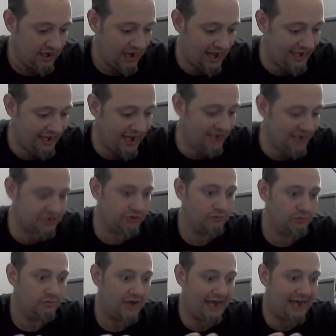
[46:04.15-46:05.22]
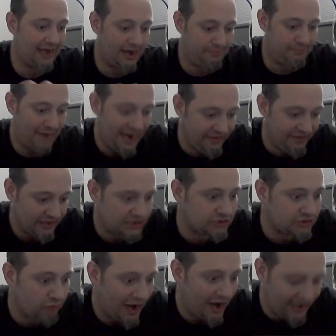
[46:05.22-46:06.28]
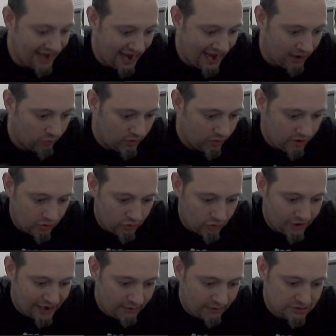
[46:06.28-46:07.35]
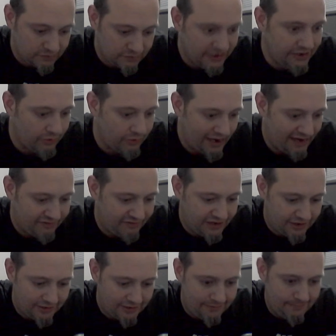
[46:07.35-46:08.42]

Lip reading: I got to buy this right now. Hold on. How much money do I have in here?